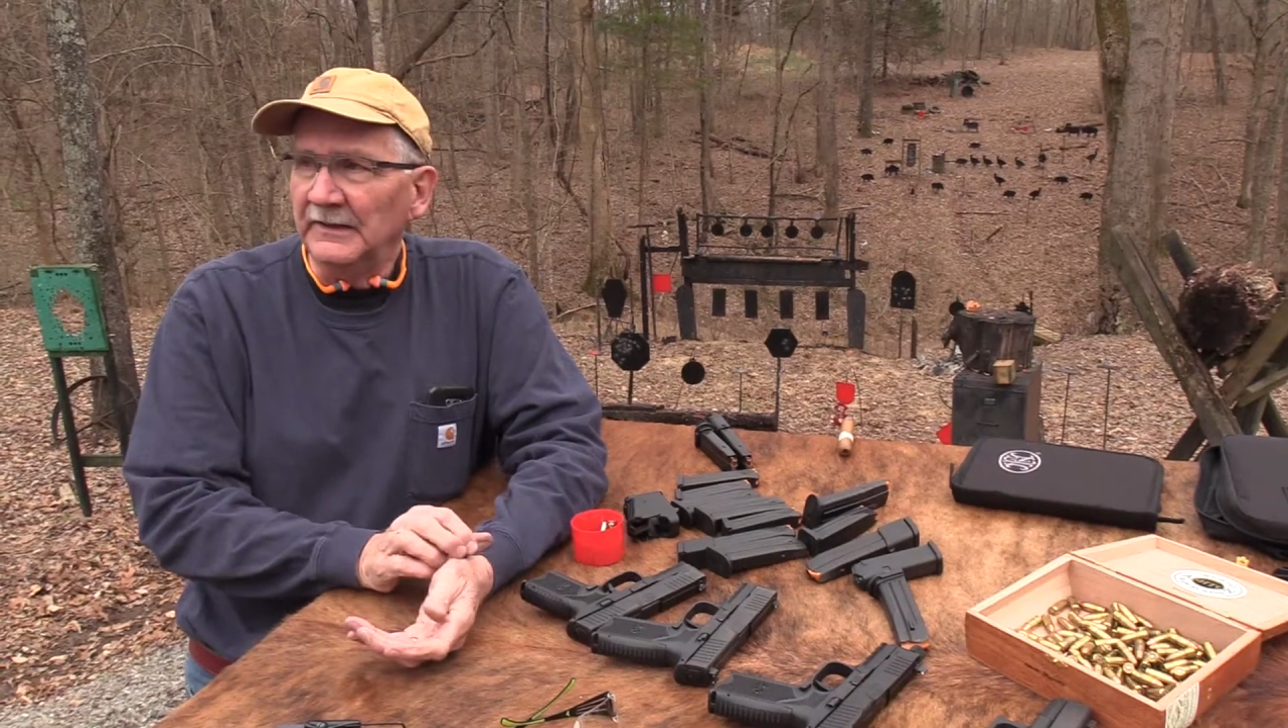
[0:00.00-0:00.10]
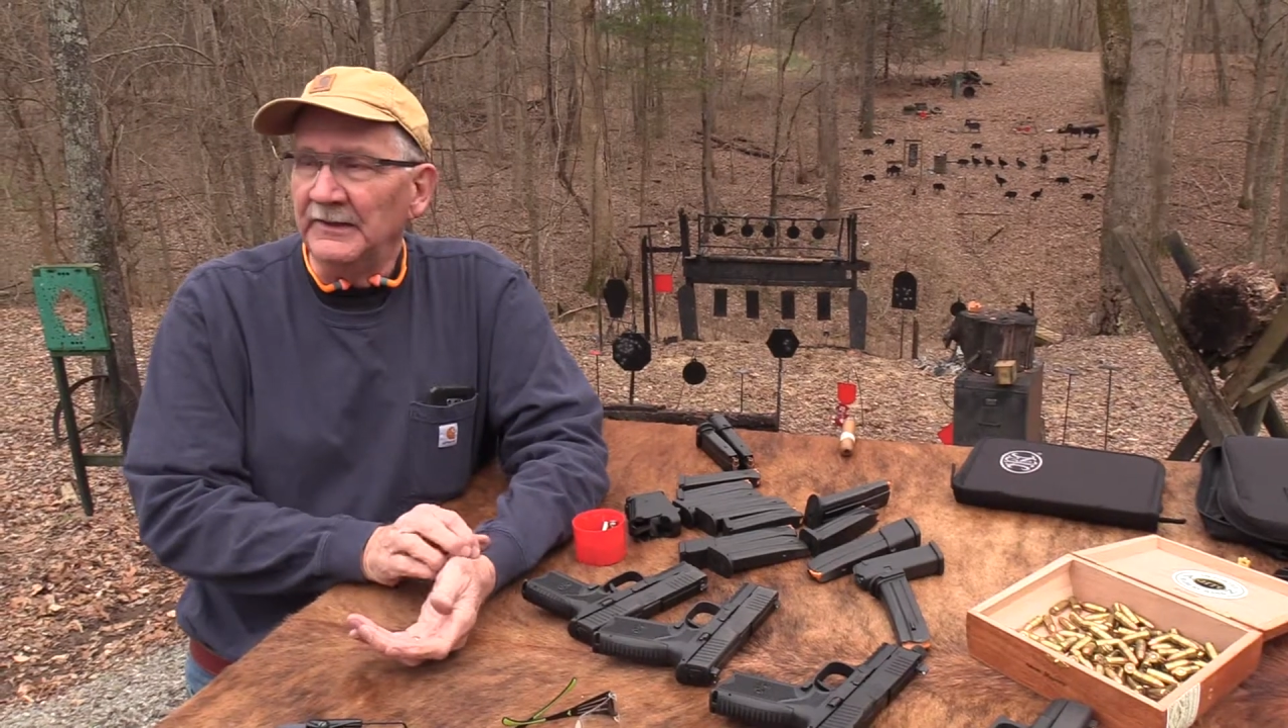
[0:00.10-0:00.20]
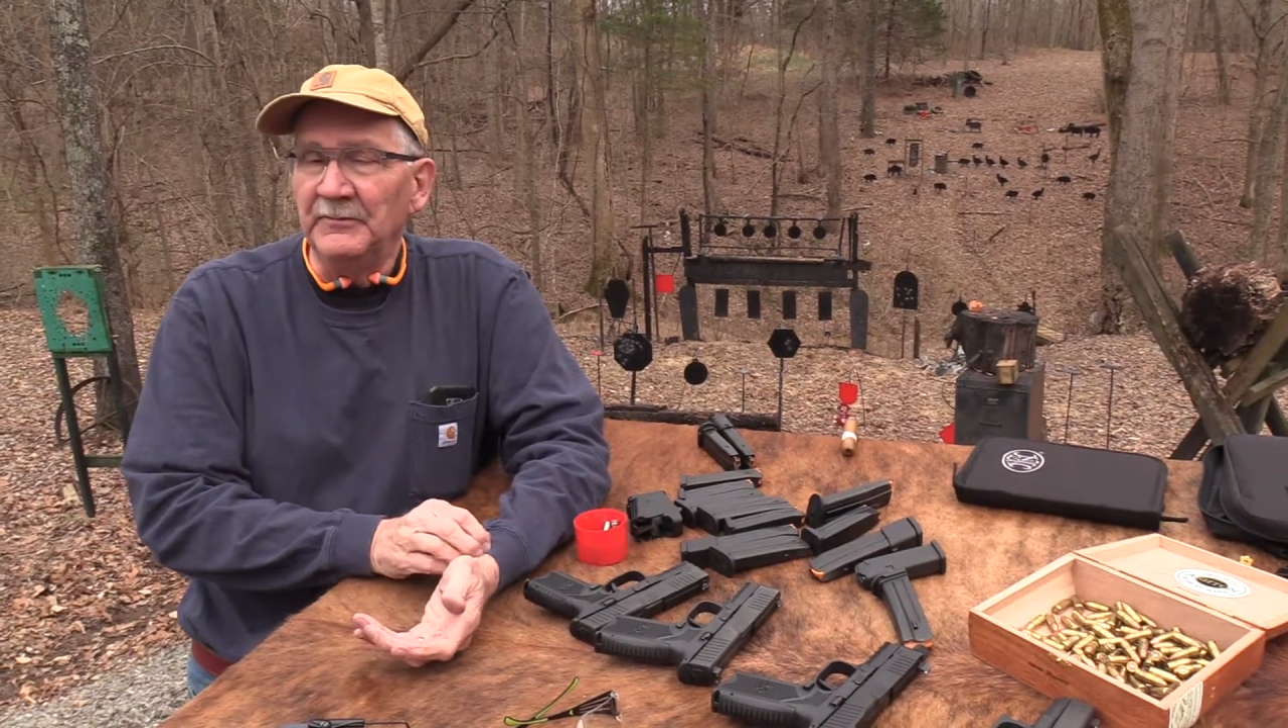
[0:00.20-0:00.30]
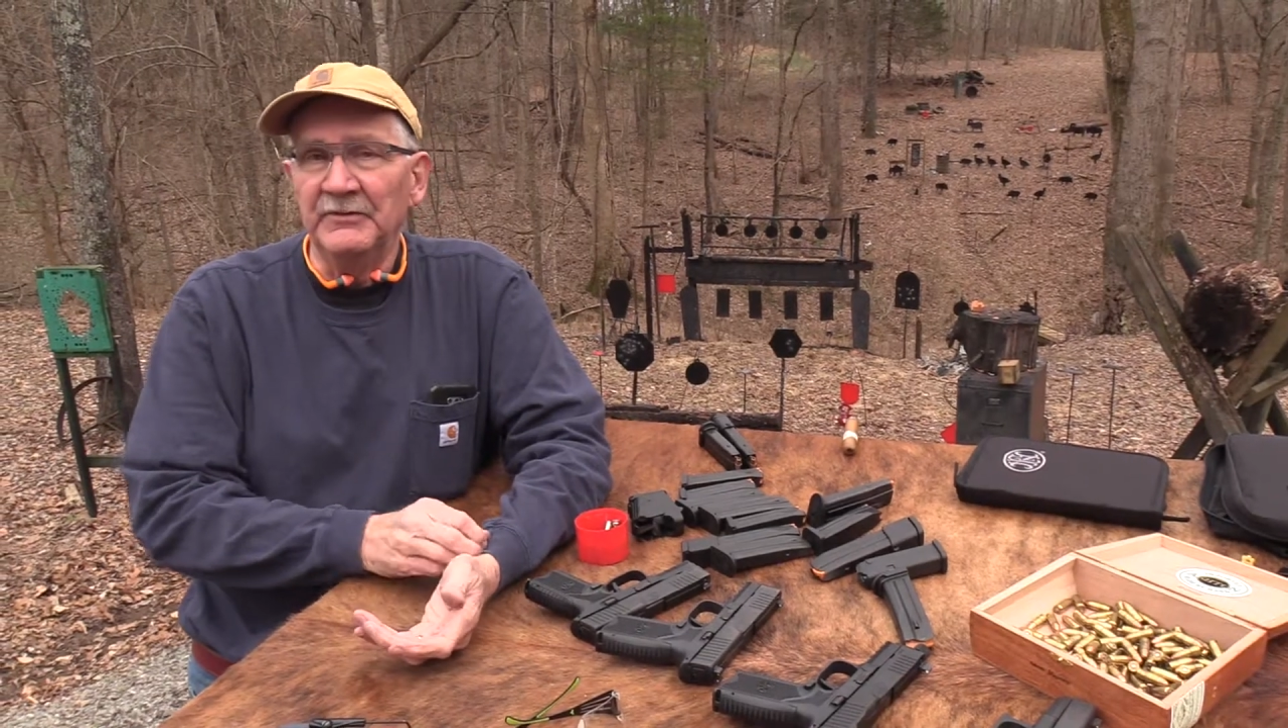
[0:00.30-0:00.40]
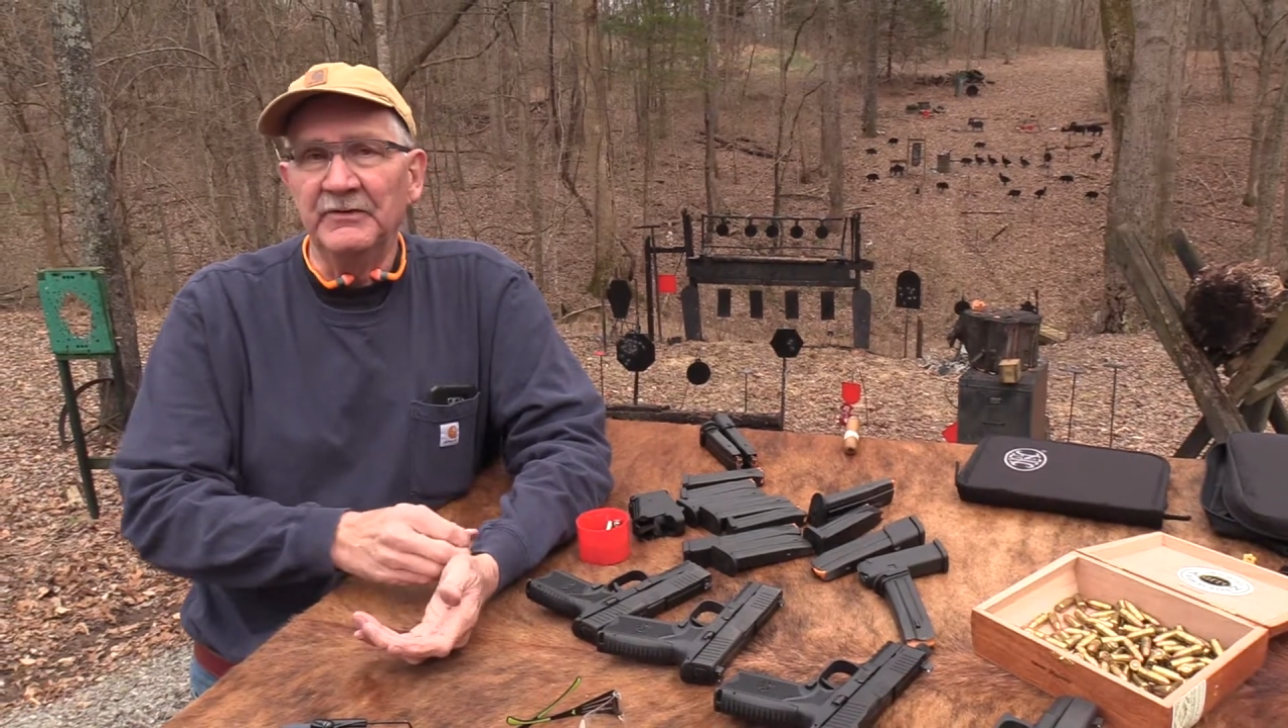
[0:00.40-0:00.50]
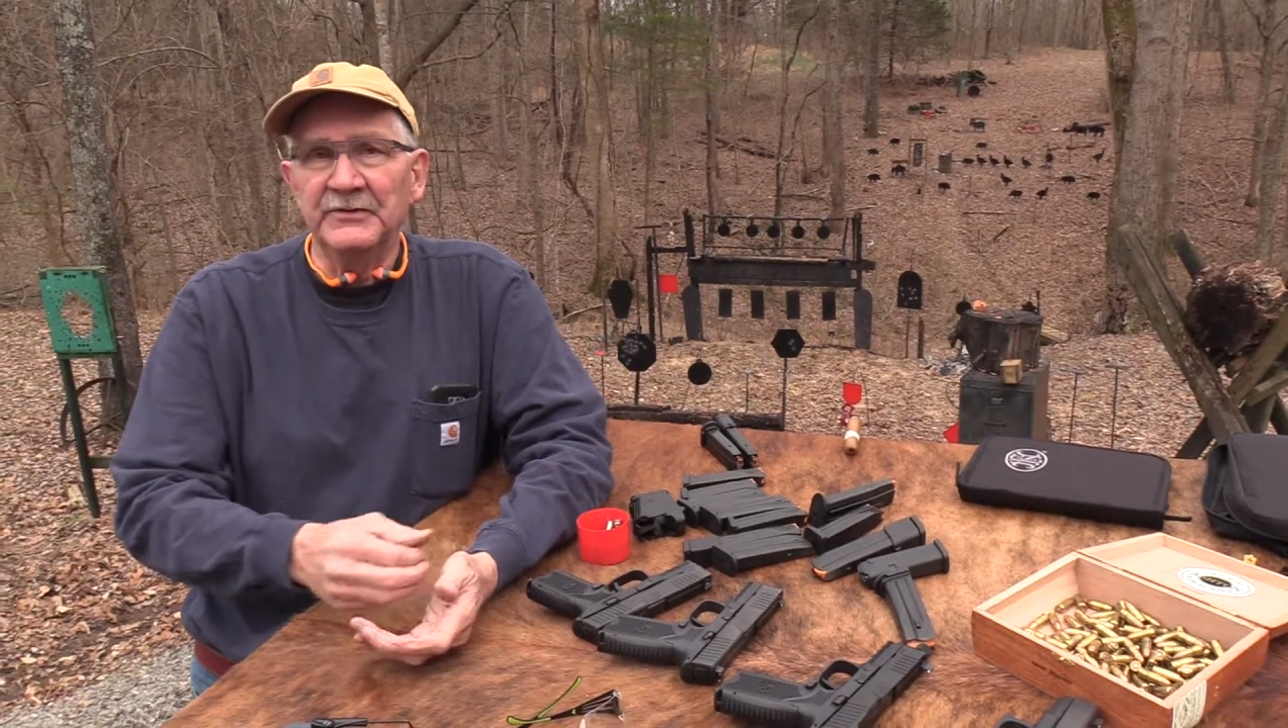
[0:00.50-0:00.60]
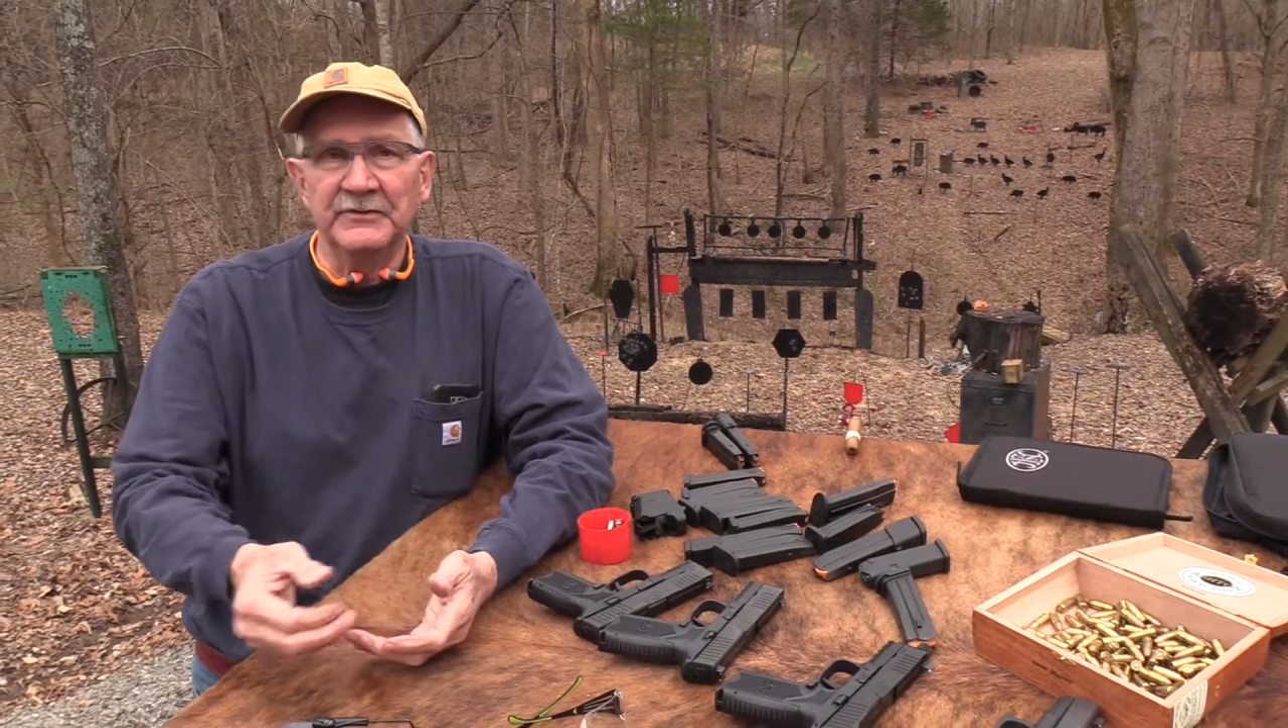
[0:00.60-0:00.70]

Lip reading: And then moving it